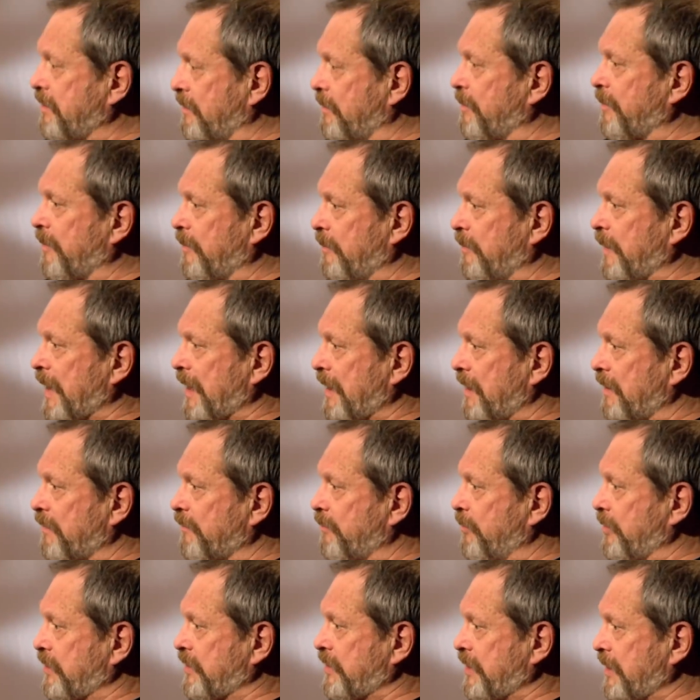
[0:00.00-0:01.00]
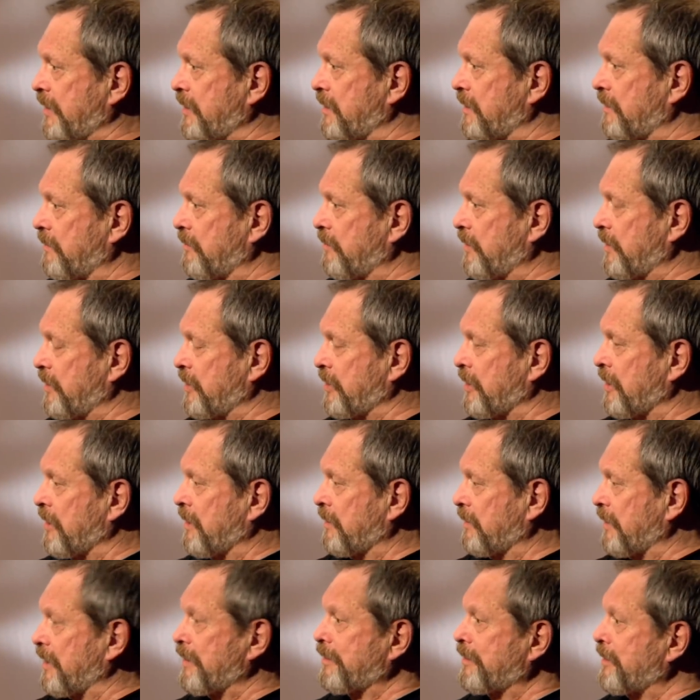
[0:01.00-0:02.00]
to the making of Brazil, which
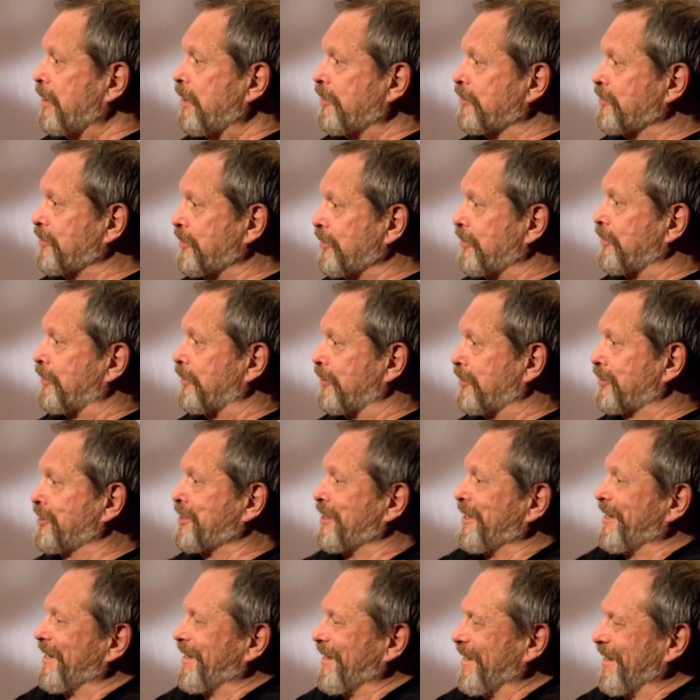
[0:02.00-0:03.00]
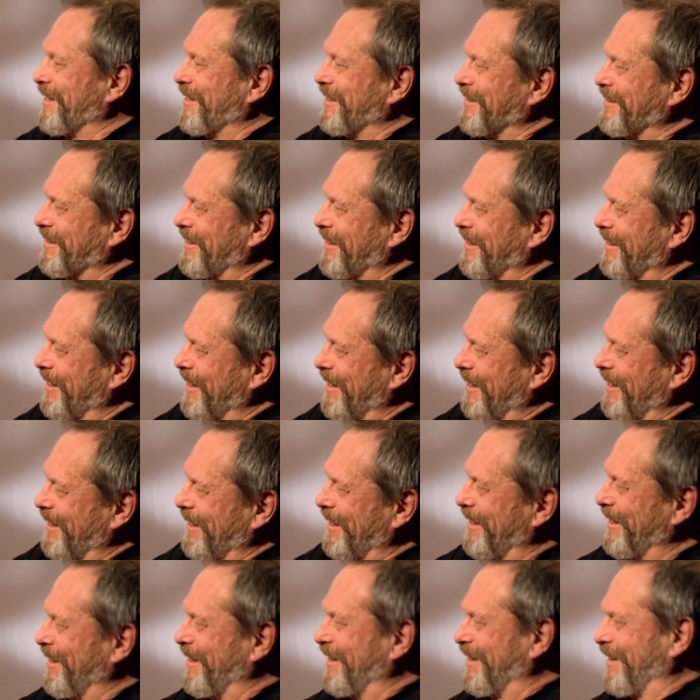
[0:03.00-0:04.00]
then closed the doors. yes.
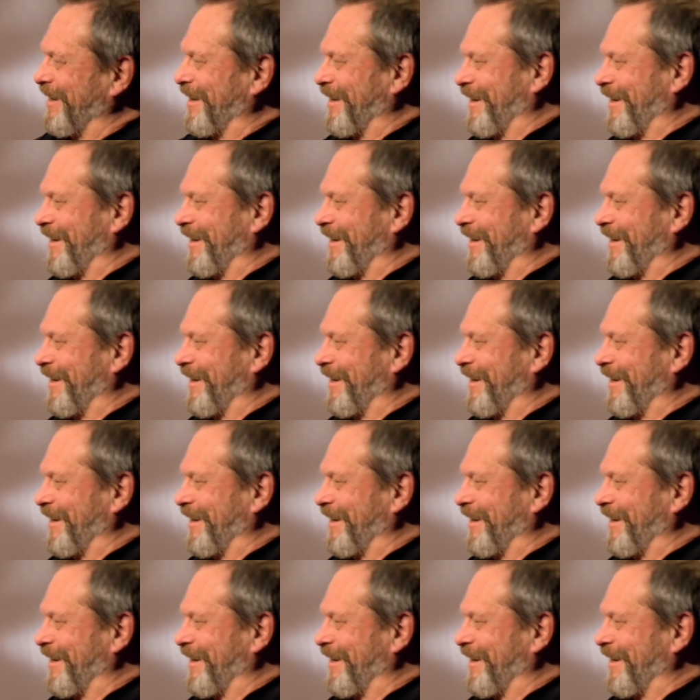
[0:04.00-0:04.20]
Yeah.